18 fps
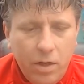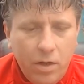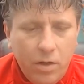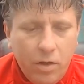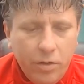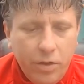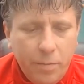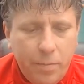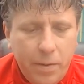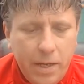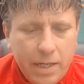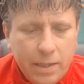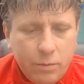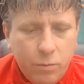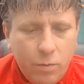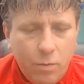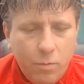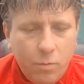on the
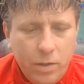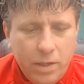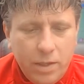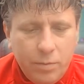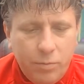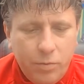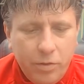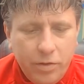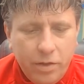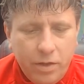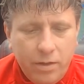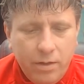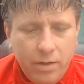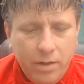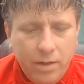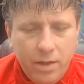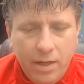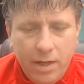PS1 with his brother,
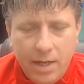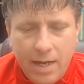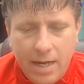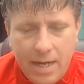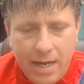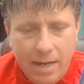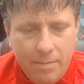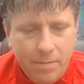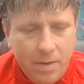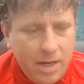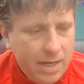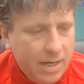and